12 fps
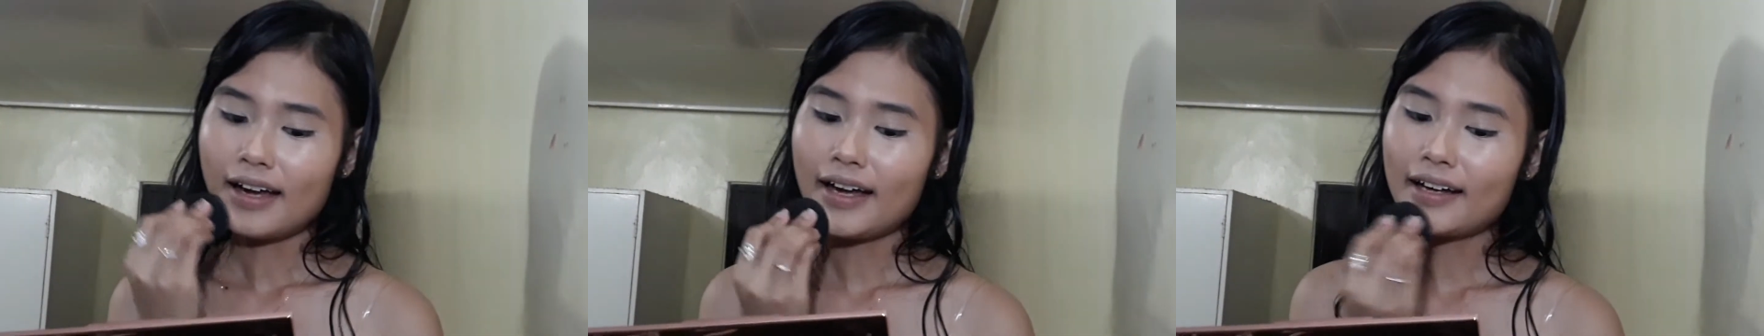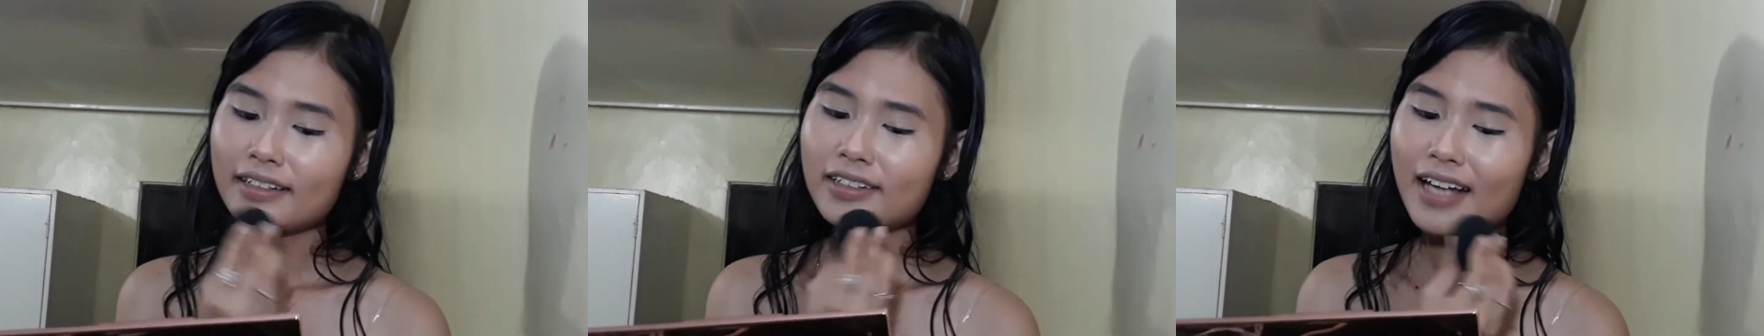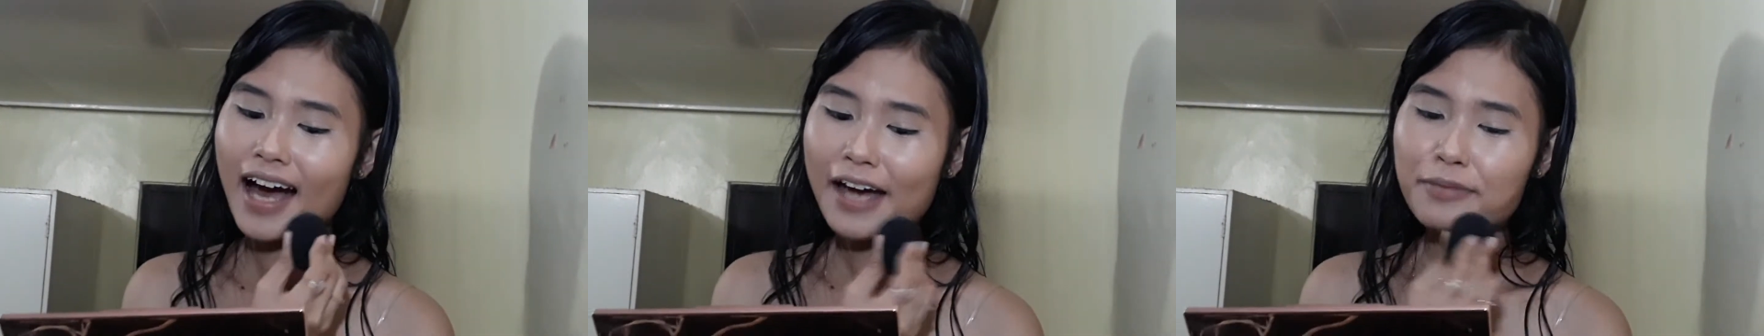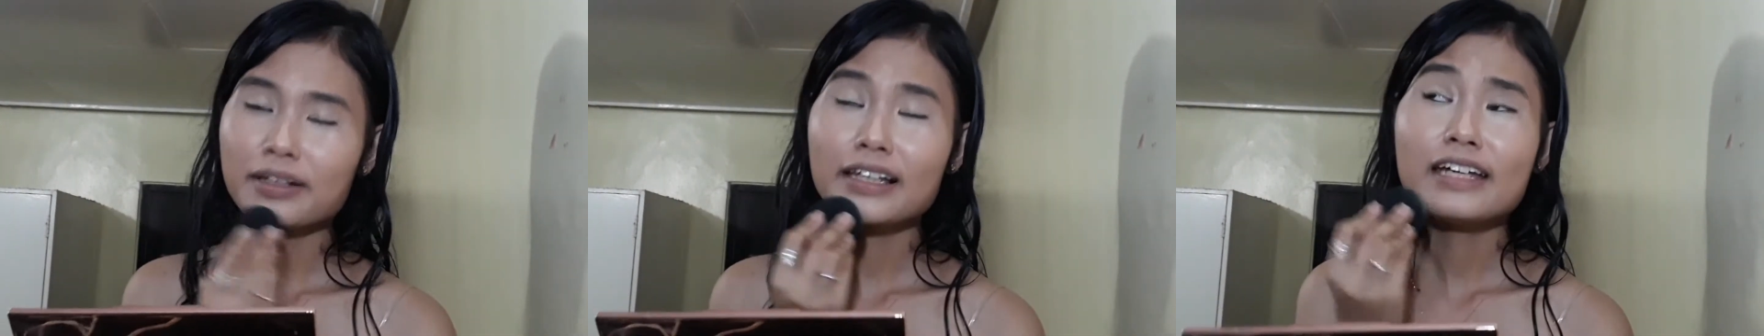And
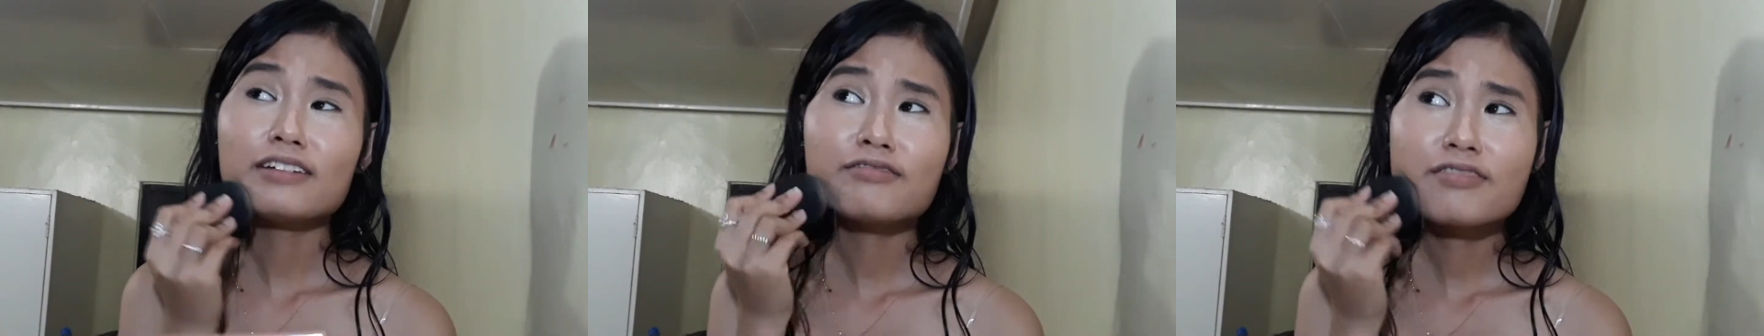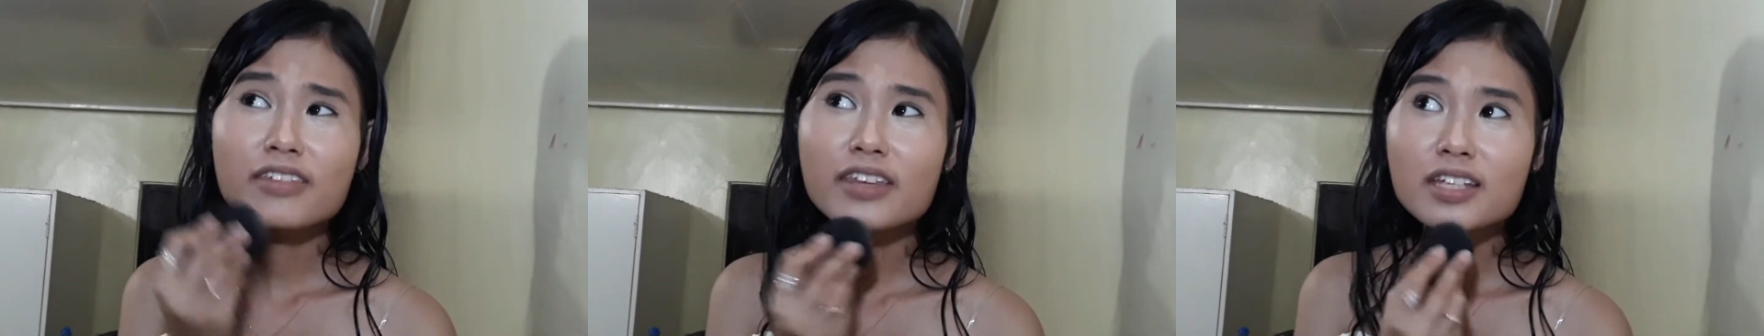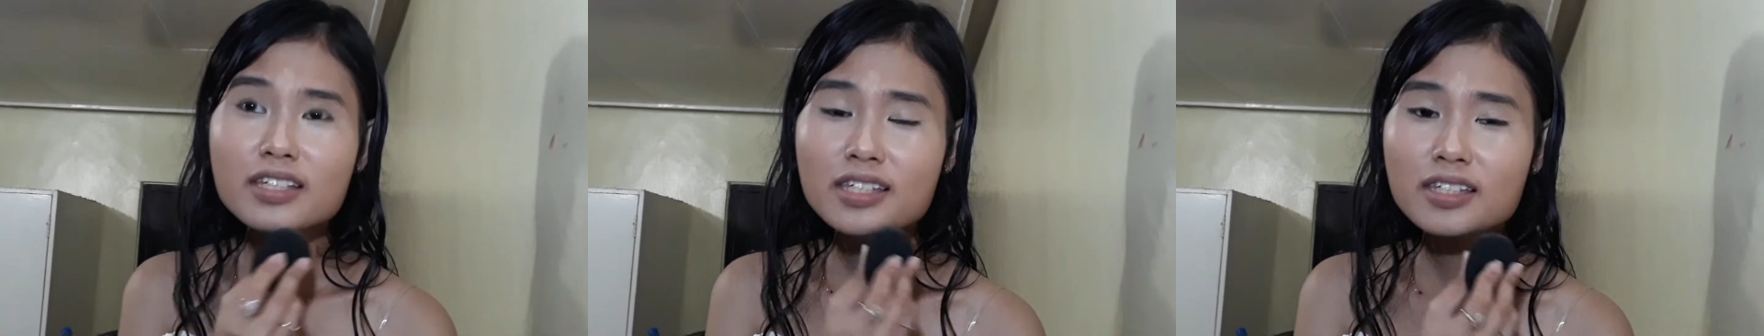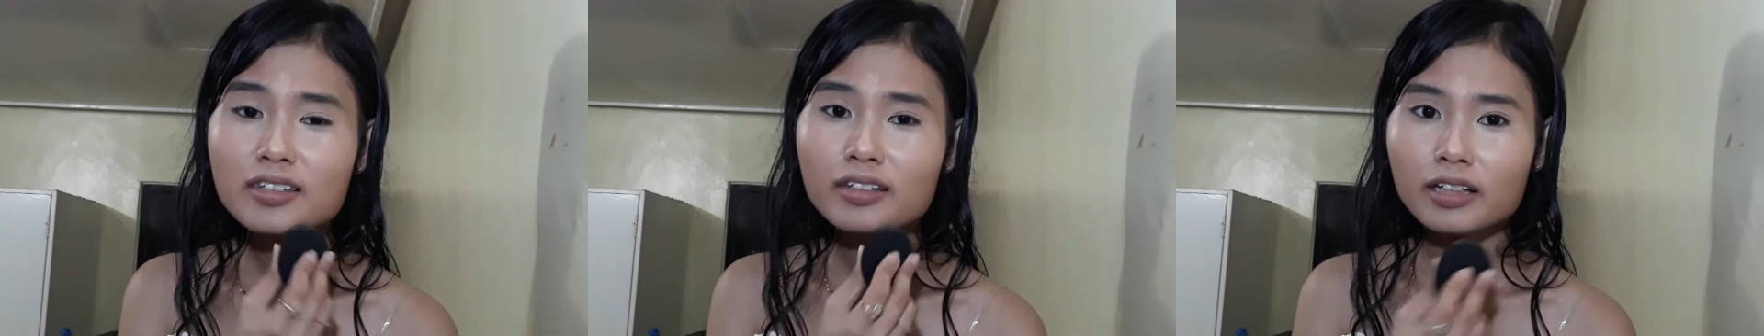I believe
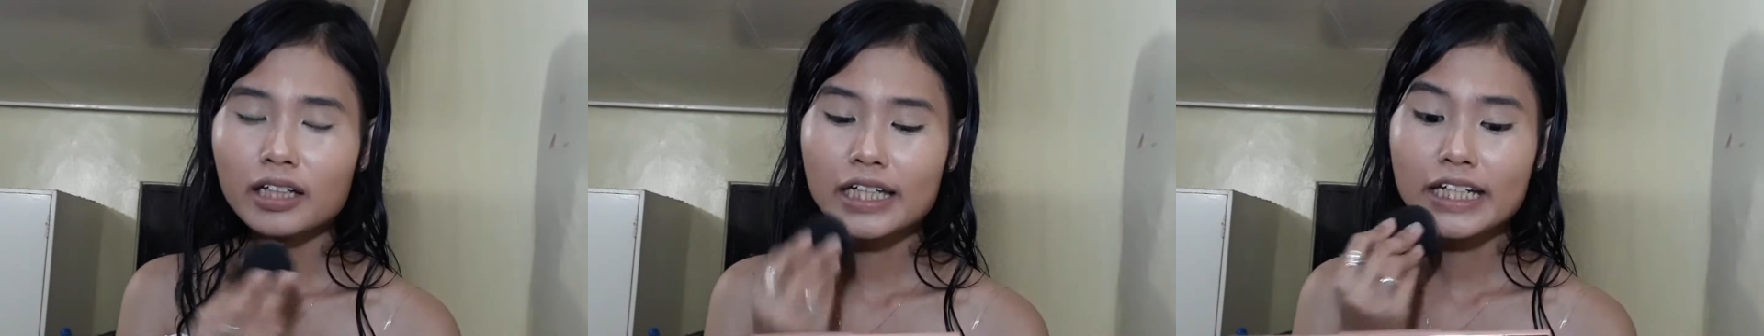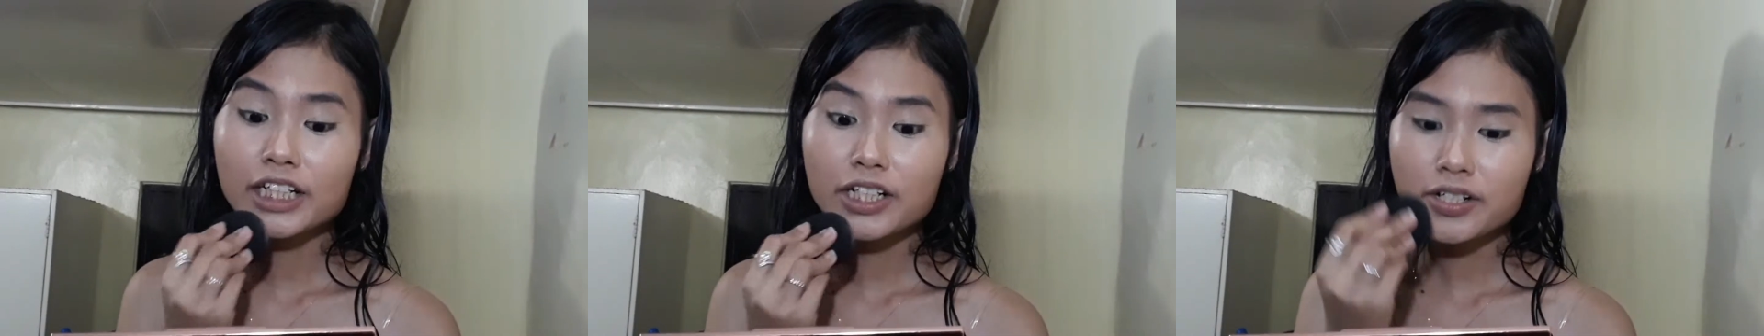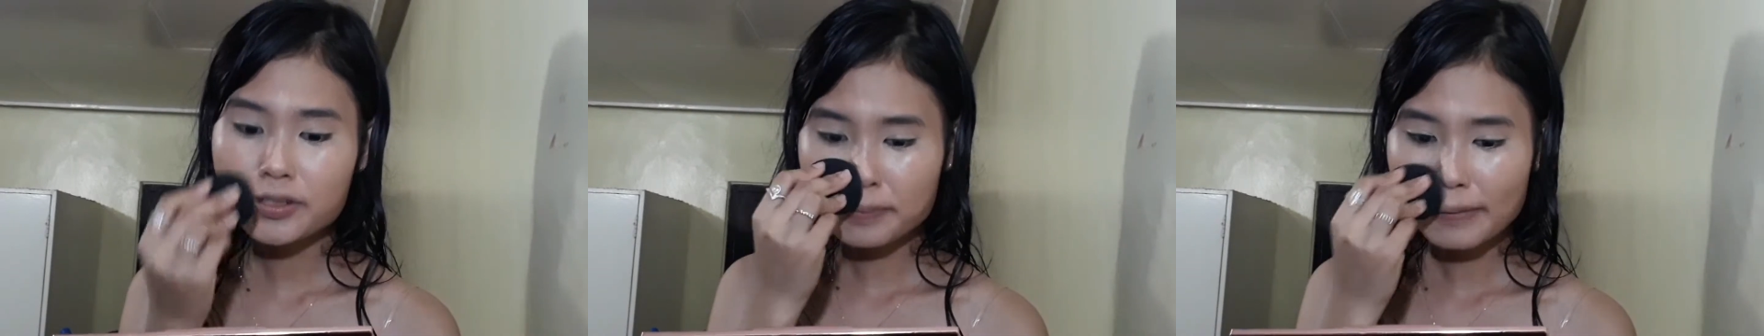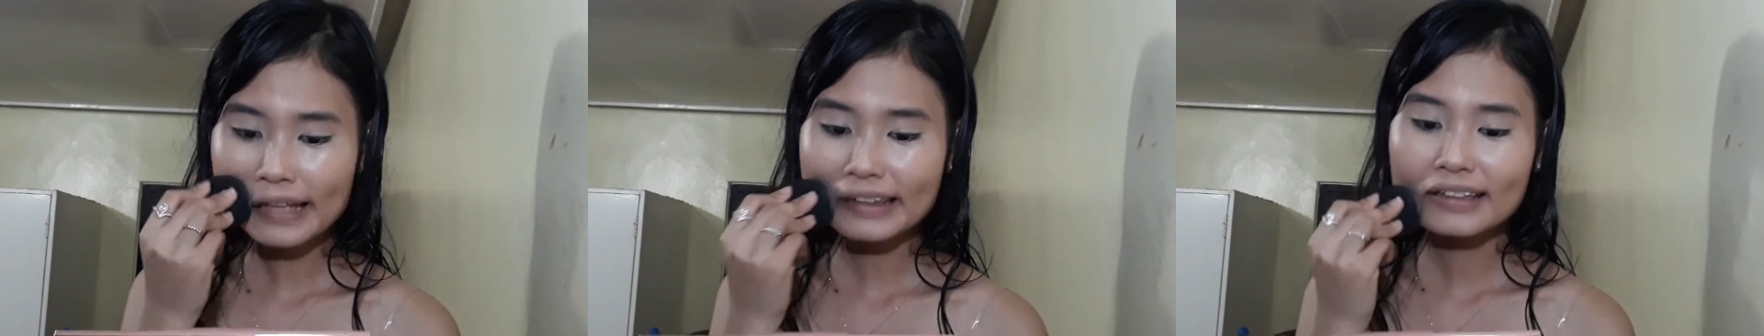this year's
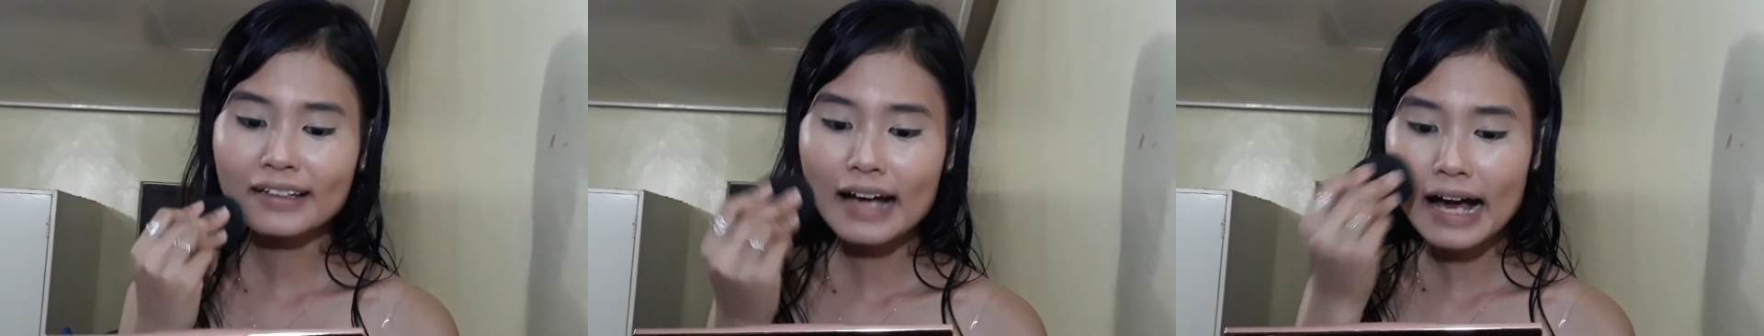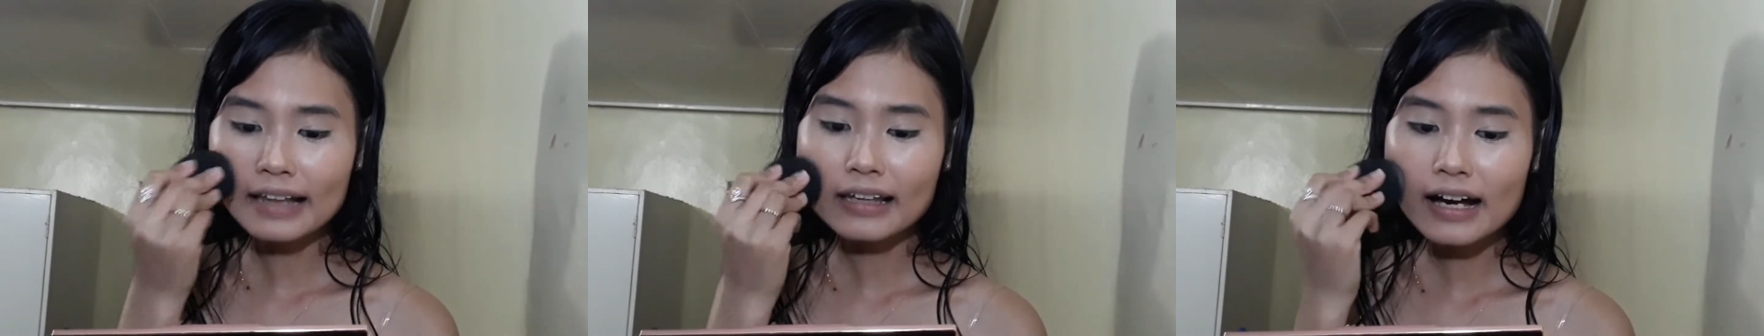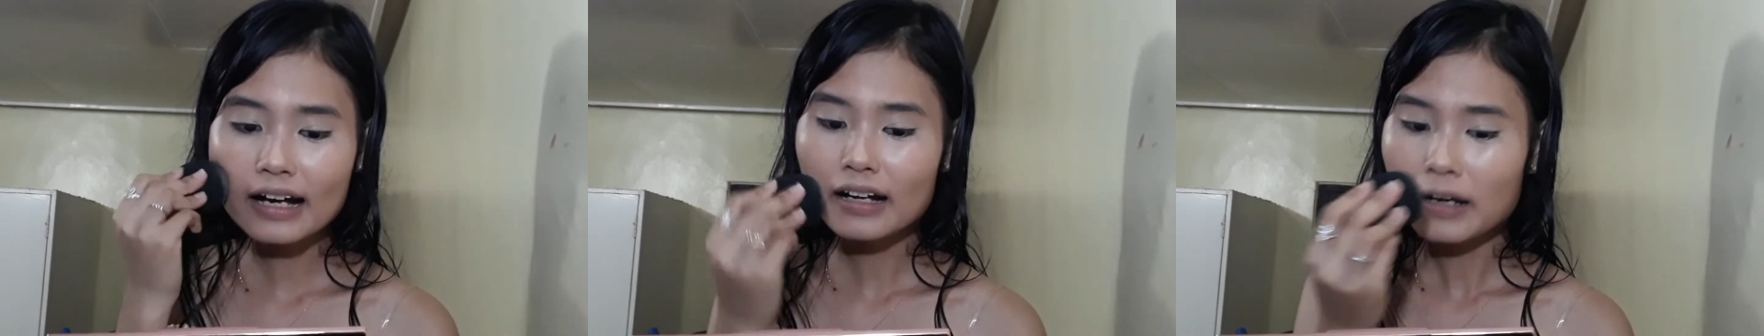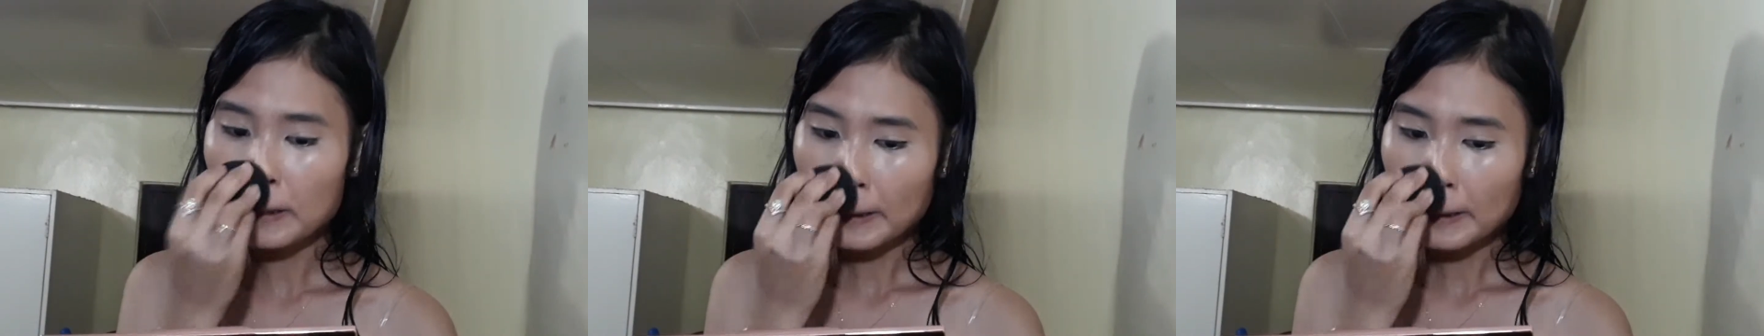Met Gala